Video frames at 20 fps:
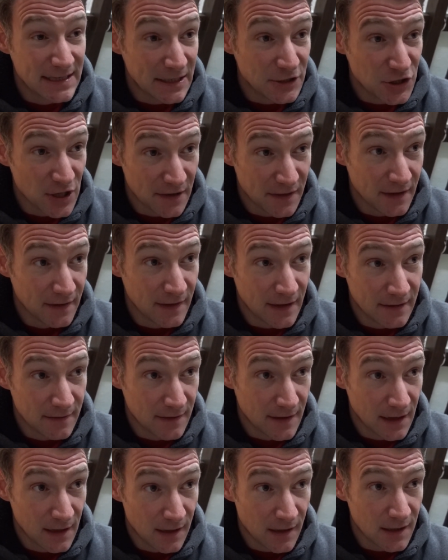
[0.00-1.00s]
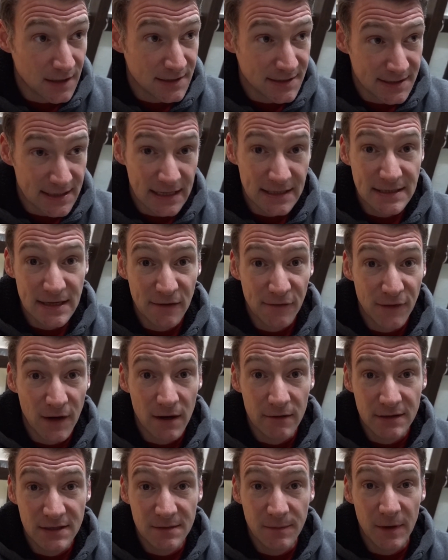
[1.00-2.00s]
Actually, I think the, the last static
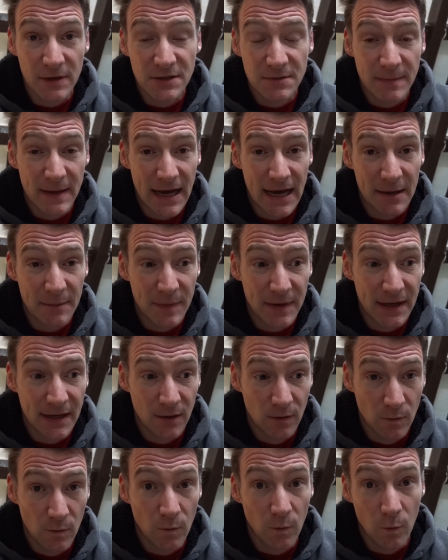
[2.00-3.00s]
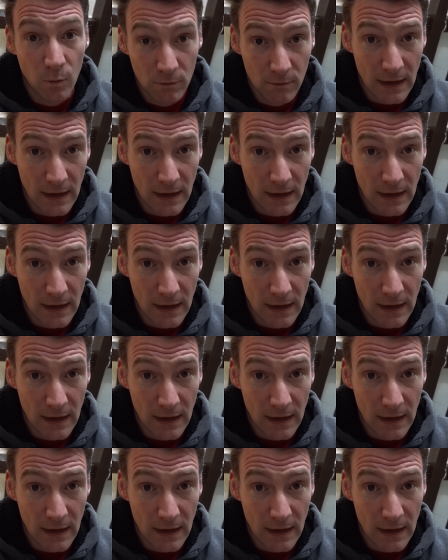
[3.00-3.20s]
fire is supposed to be happening